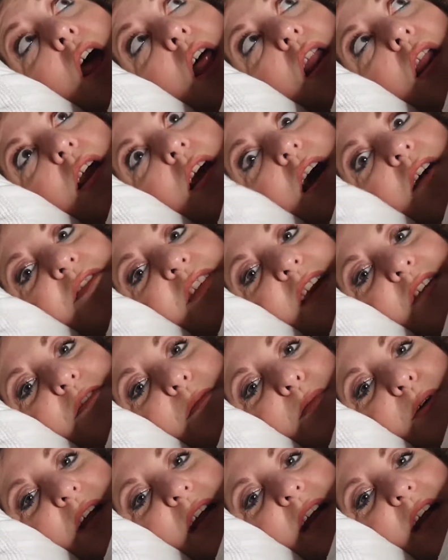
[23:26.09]
Look after
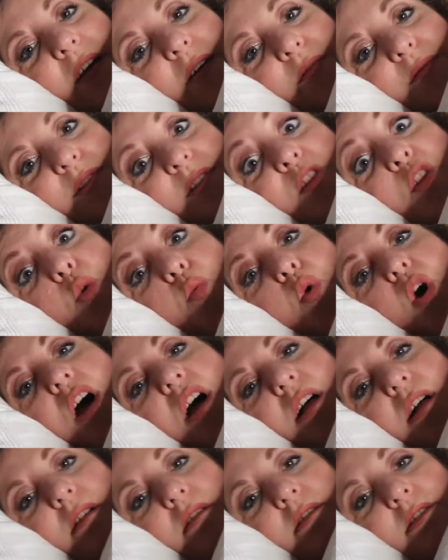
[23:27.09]
everybody else. The
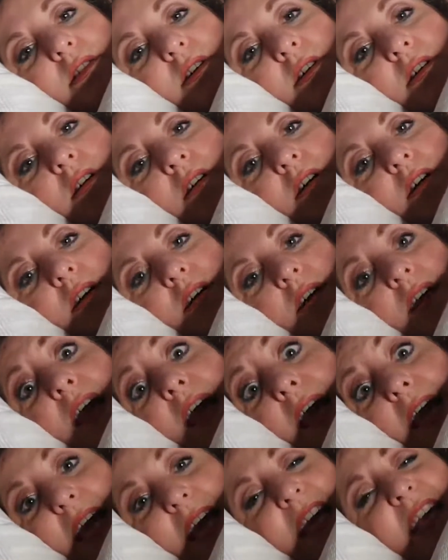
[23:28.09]
world
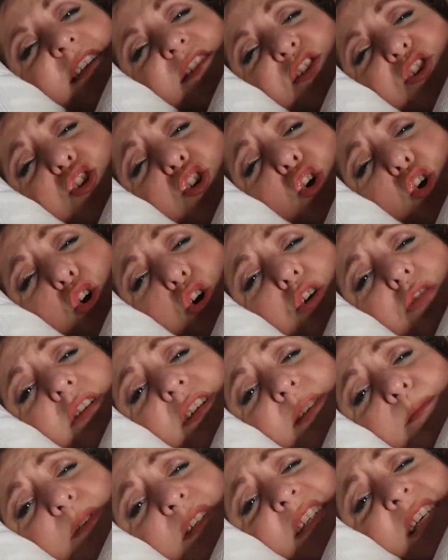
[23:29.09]
is your
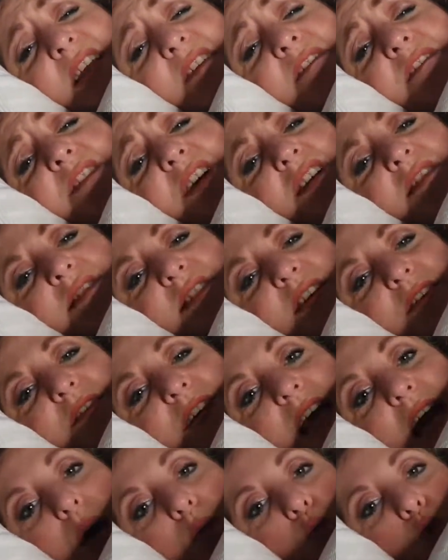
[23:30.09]
Christmassy festive
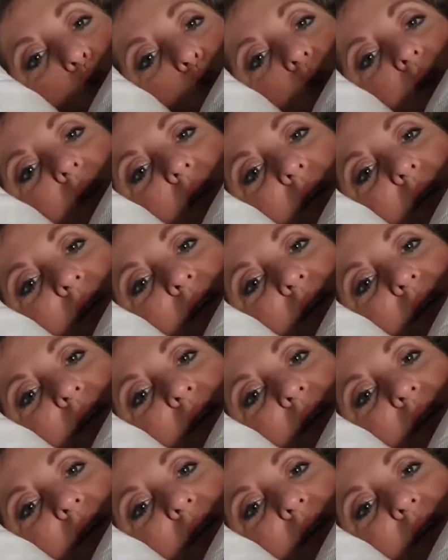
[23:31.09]
catwalk.